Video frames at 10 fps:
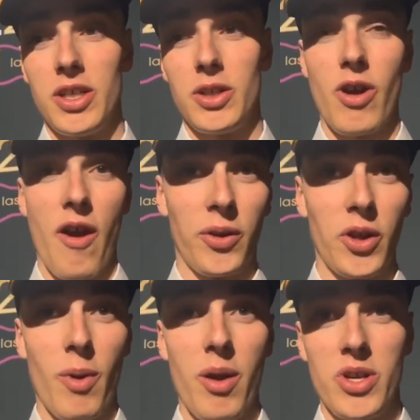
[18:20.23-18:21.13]
drafted
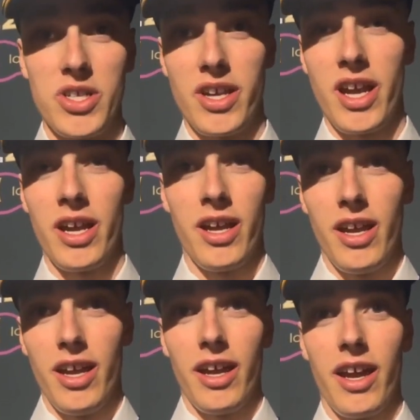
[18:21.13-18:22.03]
on my birthday.
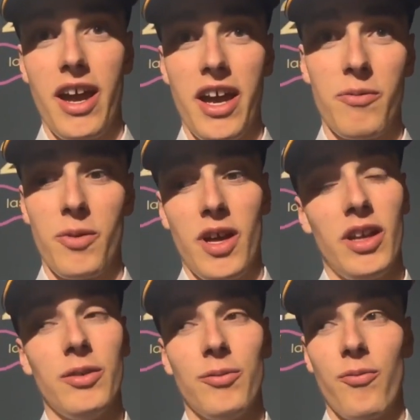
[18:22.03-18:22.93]
Yeah,
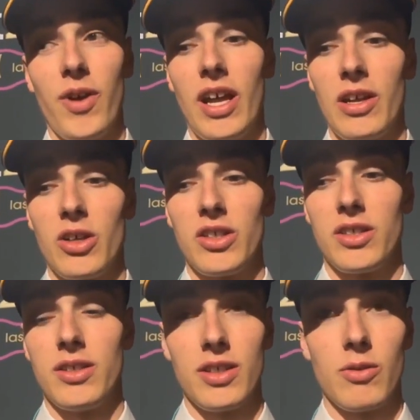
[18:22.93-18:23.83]
and when I got
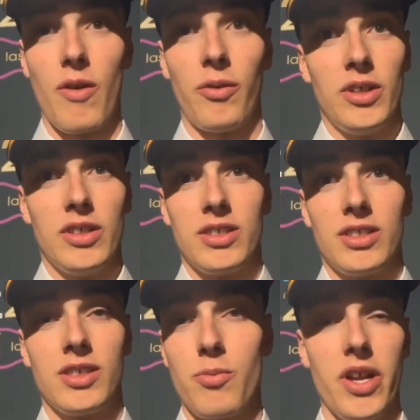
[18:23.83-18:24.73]
drafted,
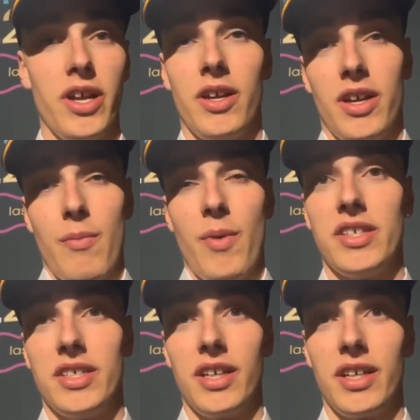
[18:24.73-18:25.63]
it's pretty
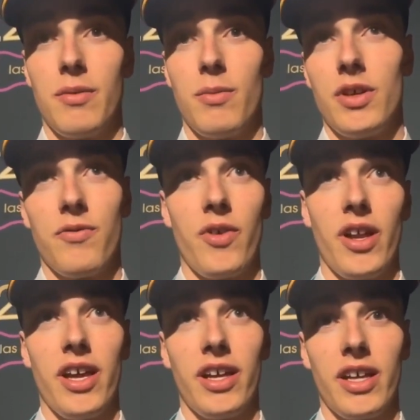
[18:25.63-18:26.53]
amazing
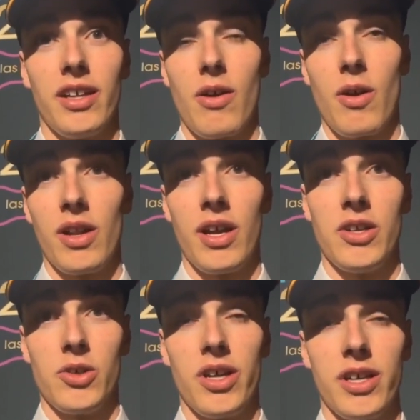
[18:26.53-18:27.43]
feeling, and I really
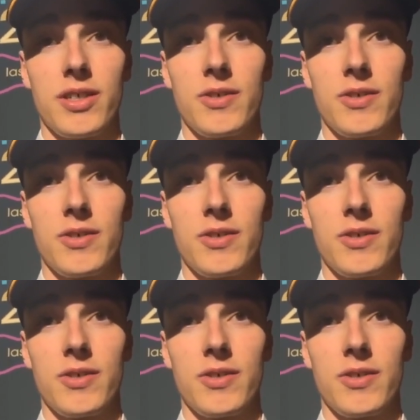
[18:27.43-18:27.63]
enjoy it.